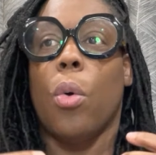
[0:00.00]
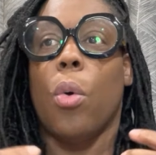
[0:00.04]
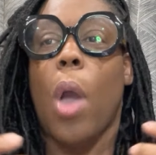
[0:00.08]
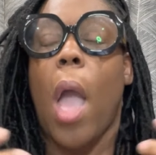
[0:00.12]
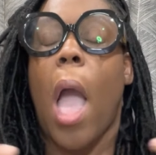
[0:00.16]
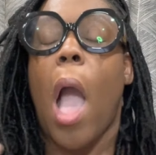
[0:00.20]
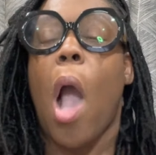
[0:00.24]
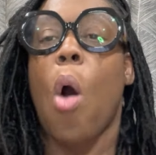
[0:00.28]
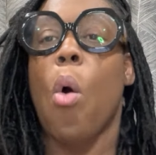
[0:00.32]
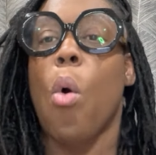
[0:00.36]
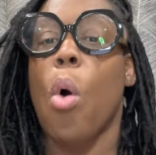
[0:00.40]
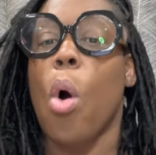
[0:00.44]

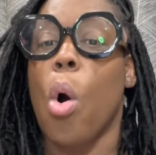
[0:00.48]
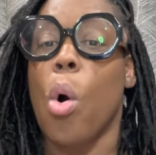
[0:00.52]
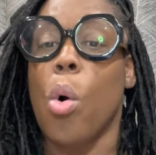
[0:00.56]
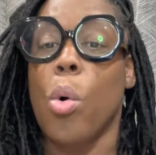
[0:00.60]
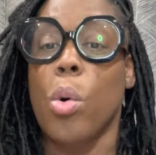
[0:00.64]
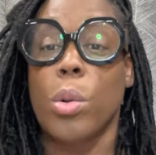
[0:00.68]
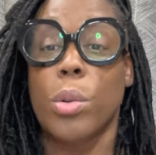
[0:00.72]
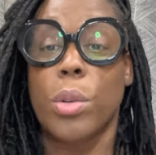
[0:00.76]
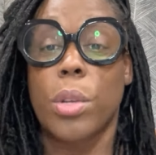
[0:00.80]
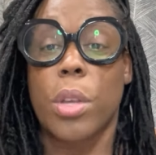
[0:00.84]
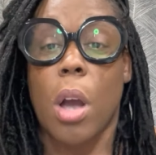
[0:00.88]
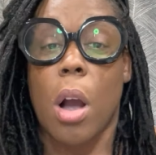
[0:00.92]
How
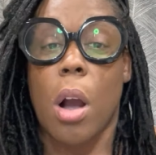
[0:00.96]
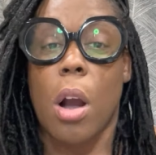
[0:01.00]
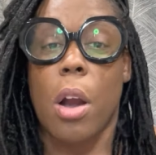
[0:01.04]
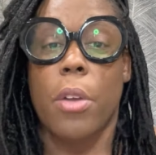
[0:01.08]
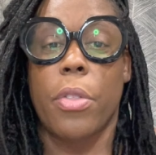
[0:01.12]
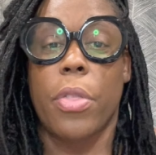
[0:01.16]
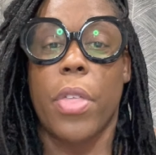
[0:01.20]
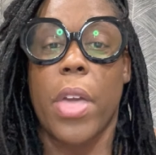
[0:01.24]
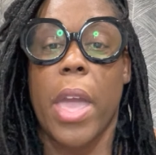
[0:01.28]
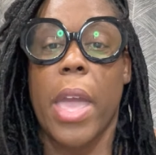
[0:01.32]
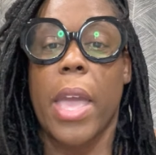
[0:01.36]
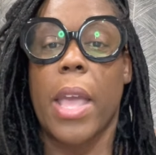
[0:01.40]
old are
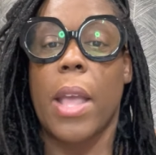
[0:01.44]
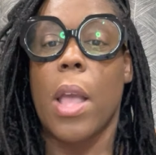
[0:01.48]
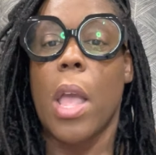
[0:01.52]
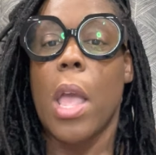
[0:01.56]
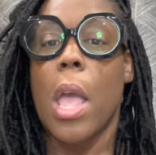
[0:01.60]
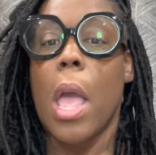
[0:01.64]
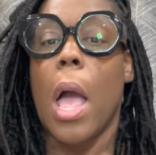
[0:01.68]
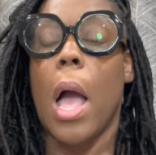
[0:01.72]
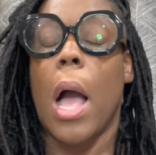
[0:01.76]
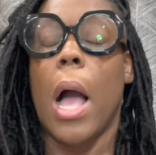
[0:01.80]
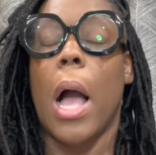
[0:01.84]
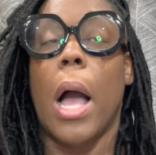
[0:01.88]
they?
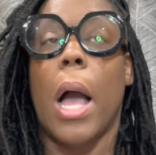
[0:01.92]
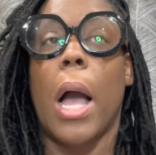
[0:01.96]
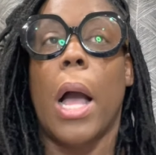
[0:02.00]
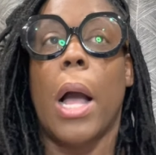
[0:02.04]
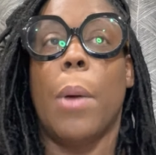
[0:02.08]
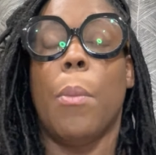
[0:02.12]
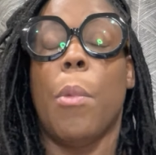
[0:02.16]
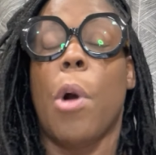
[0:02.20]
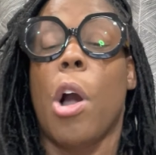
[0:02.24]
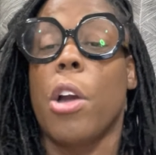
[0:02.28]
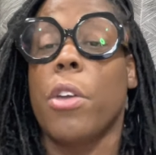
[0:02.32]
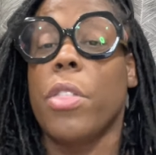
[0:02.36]

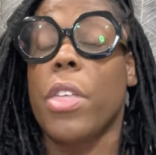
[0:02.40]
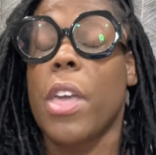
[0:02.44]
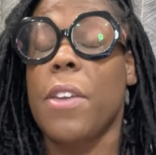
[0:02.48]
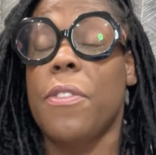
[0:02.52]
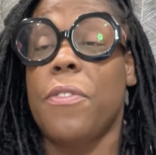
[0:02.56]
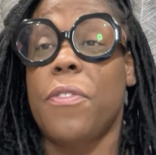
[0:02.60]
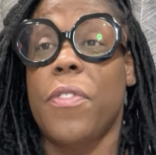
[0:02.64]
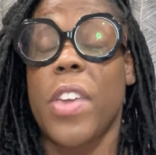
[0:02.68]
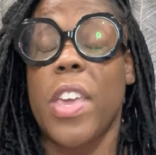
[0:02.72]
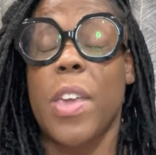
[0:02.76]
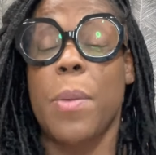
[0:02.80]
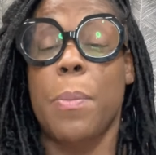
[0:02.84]
Are they
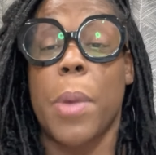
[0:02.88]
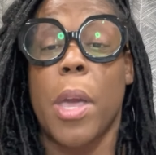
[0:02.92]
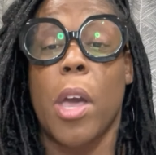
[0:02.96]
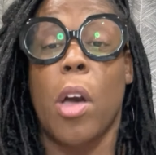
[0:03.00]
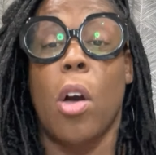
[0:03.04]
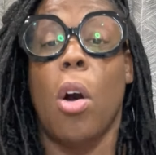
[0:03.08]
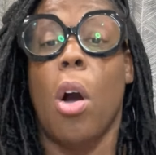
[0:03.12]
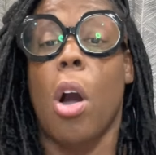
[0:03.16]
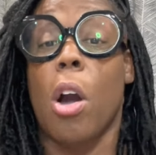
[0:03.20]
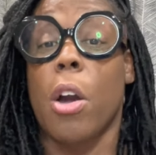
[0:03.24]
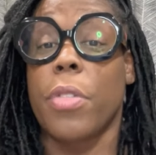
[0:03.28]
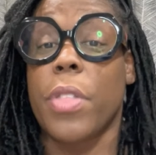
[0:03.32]

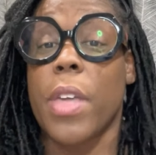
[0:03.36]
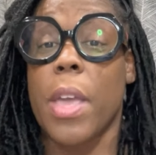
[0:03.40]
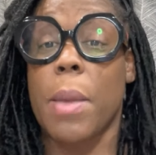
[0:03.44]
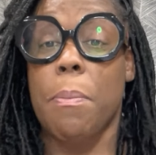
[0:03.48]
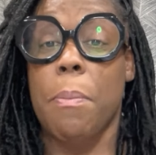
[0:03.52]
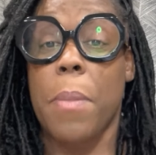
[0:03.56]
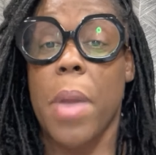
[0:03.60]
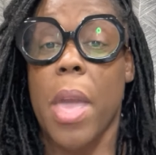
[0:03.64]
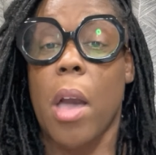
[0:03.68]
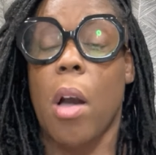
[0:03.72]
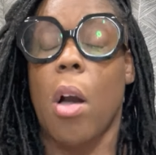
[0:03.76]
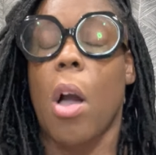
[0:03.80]
female? Are they
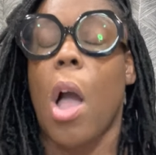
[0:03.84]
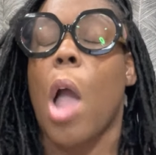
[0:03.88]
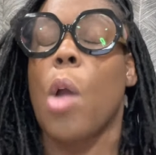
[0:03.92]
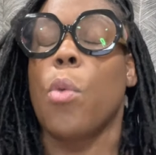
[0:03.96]
male?